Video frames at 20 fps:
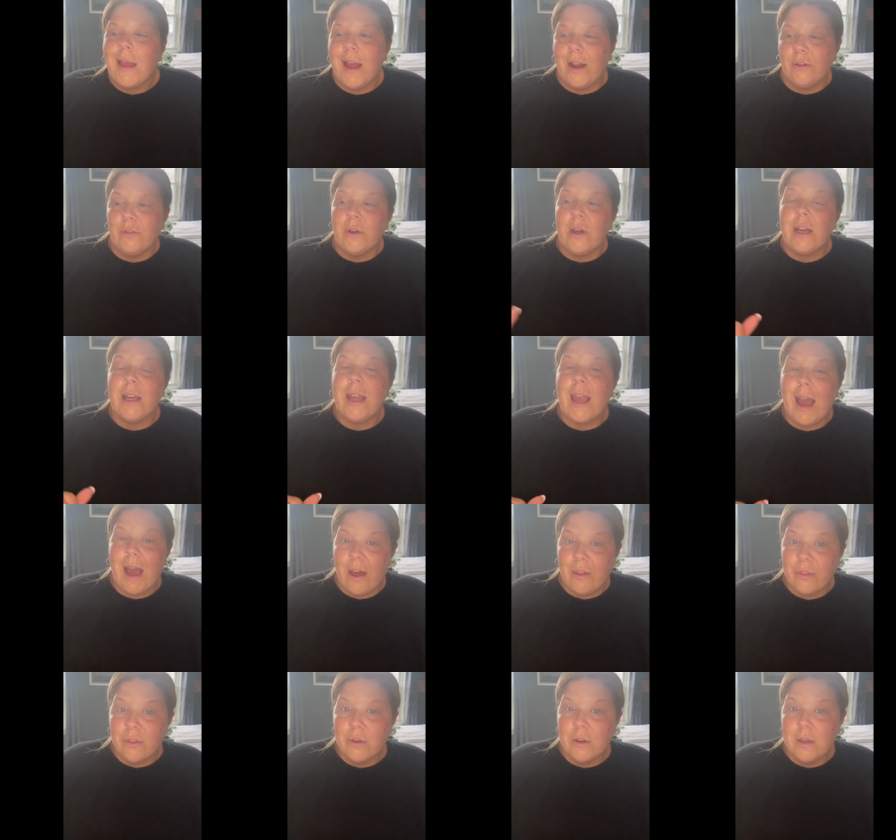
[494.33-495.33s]
Henry and
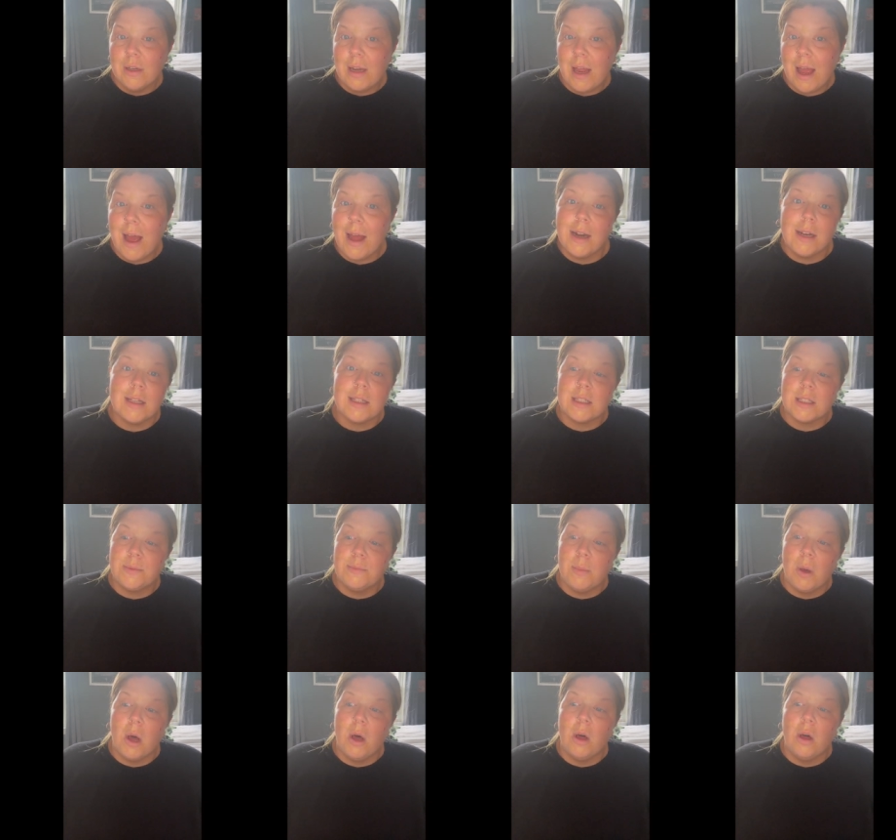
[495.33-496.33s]
Catherine had a
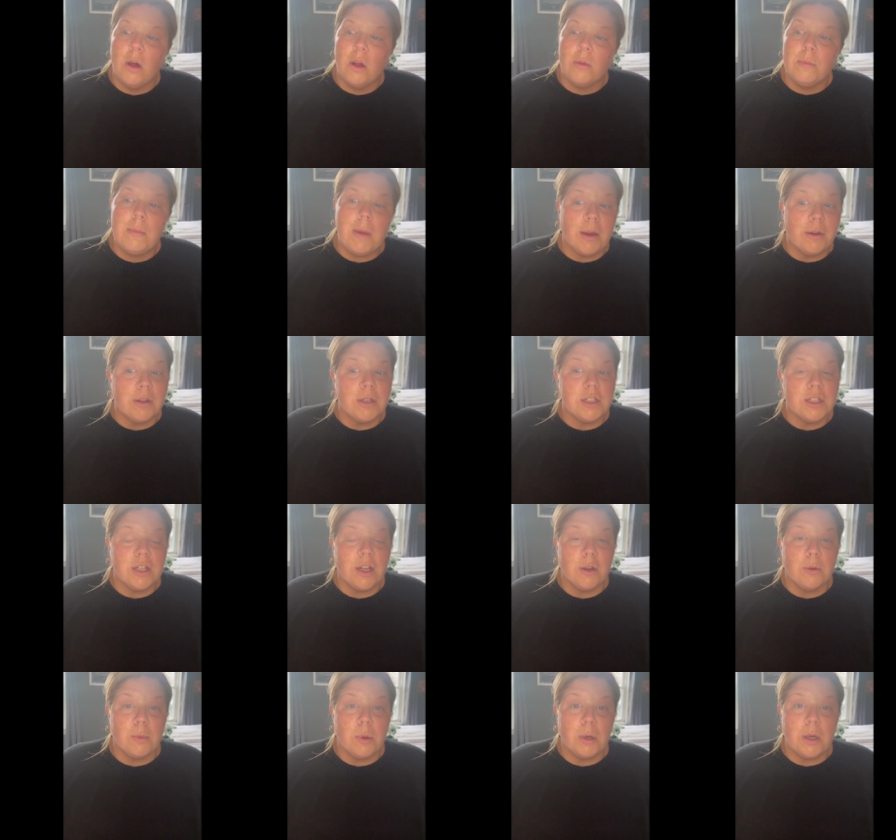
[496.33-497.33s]
small marriage
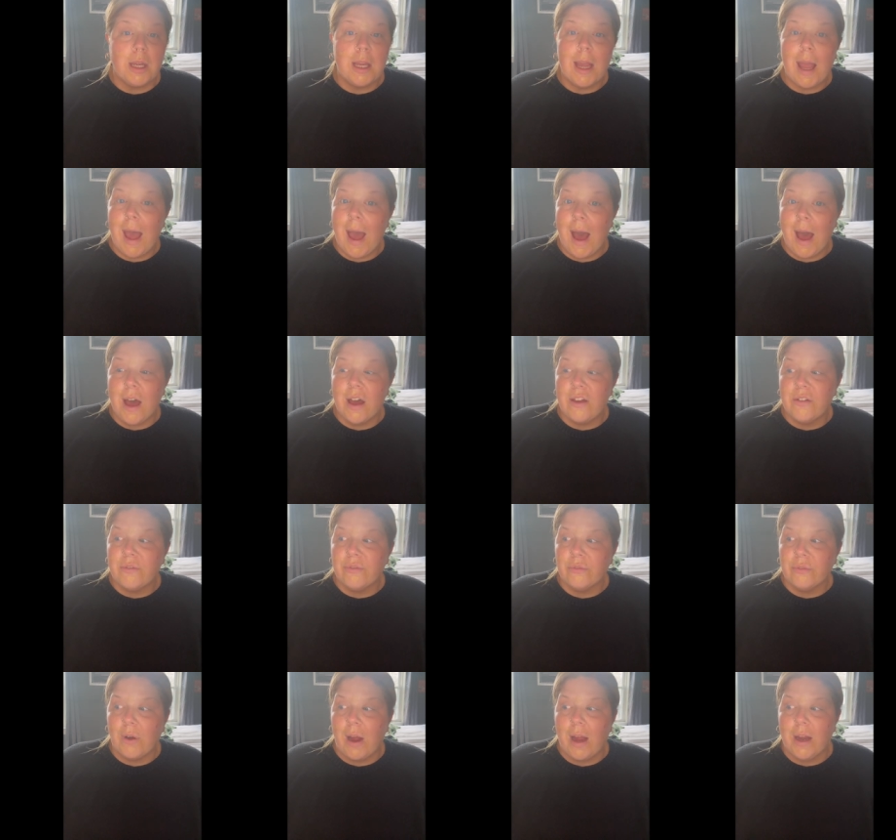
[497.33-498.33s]
ceremony at
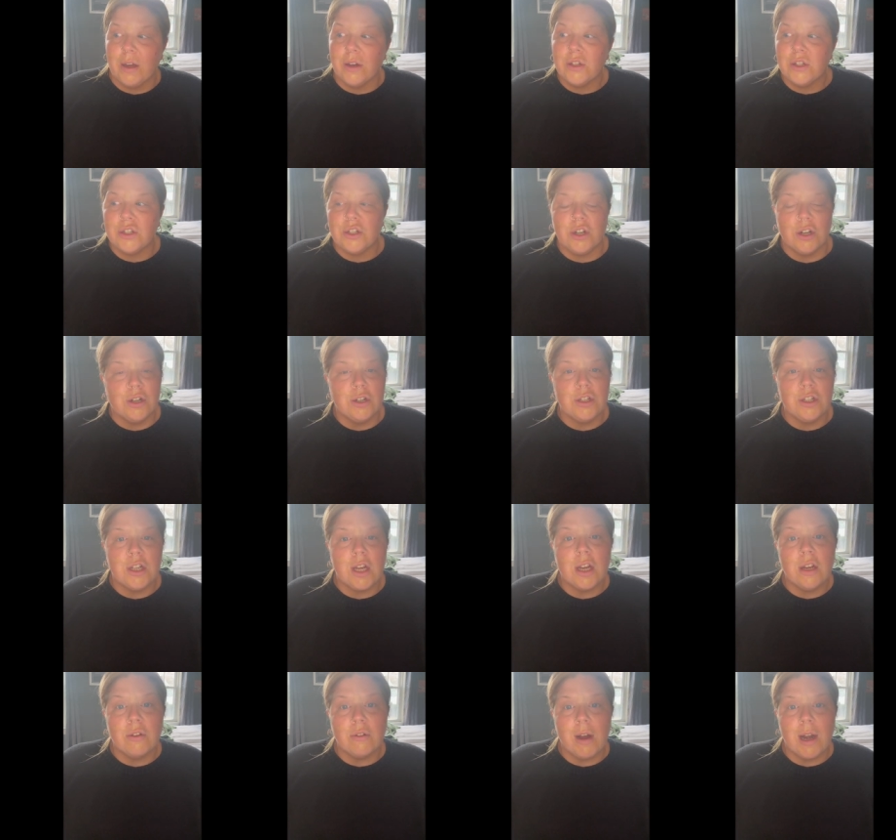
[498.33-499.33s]
Friars Church
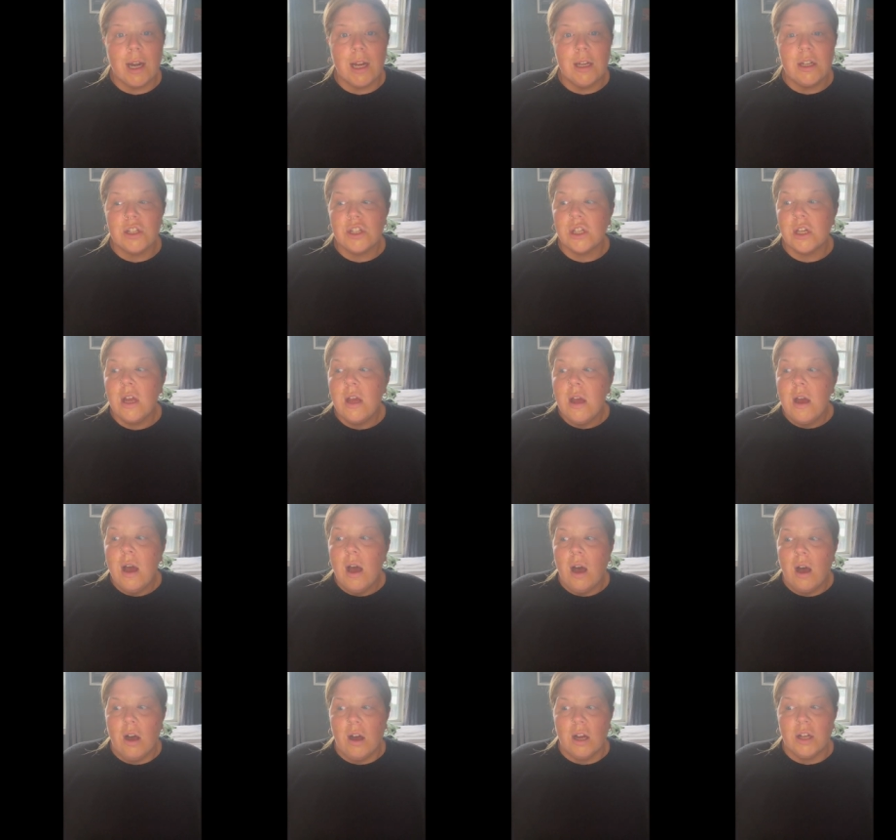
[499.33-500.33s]
in Greenwich
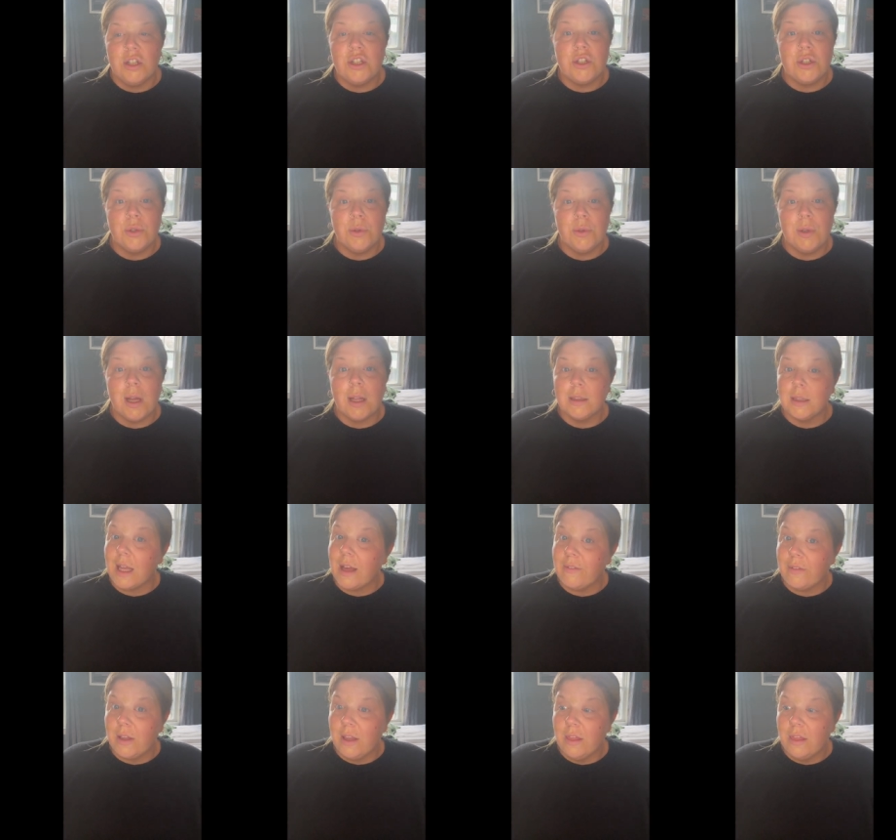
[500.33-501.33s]
on June
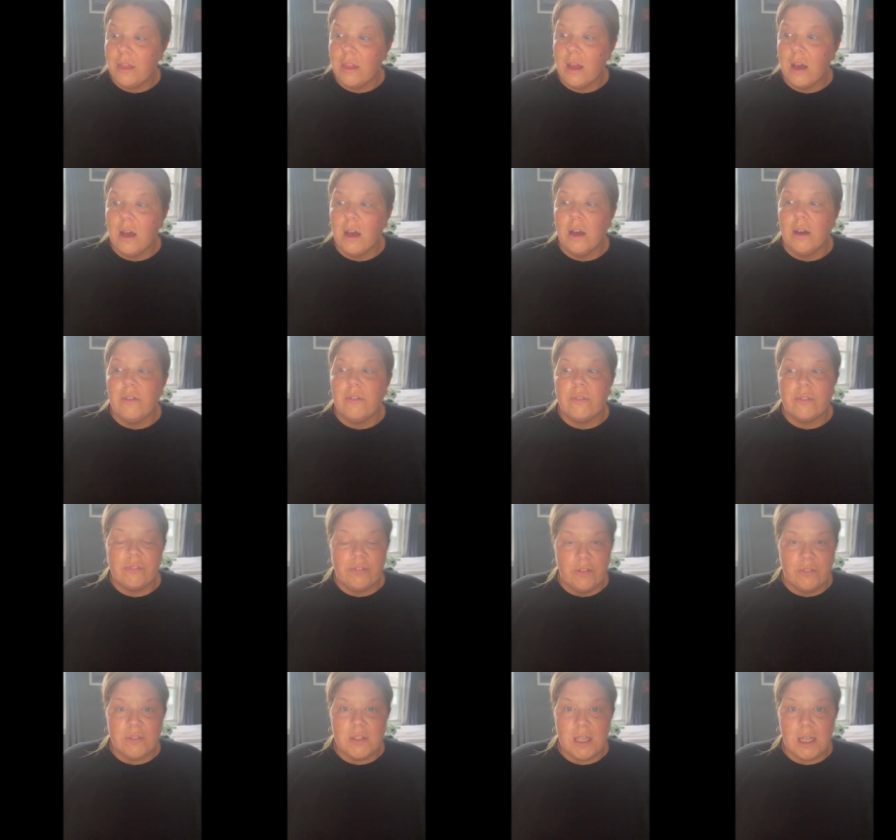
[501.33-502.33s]
11th of
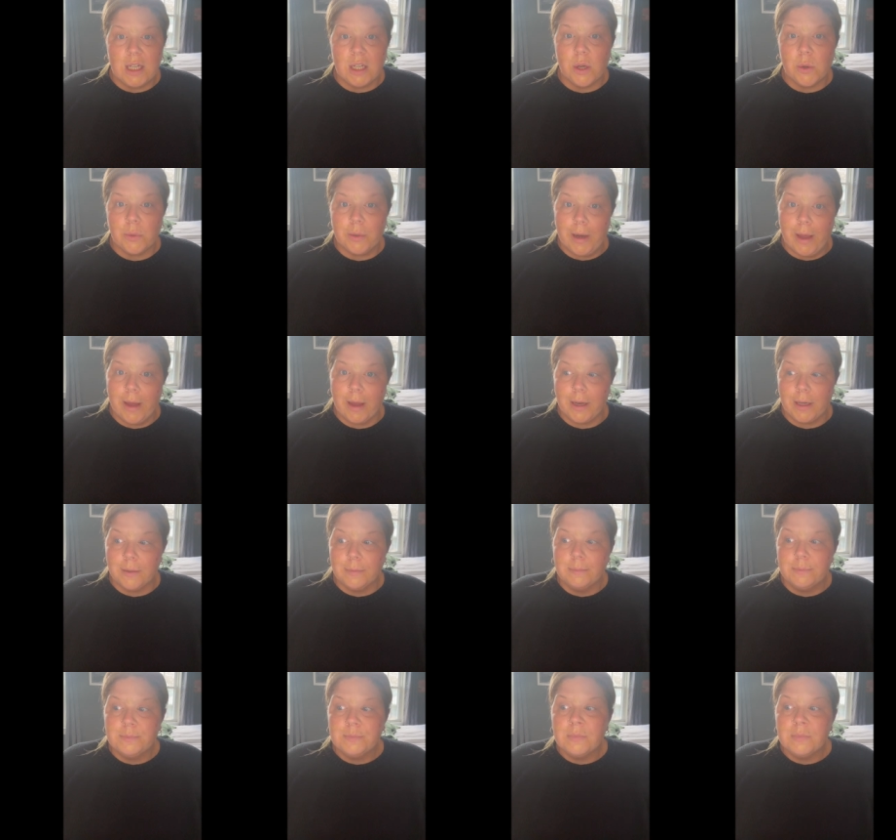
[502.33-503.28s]
1509.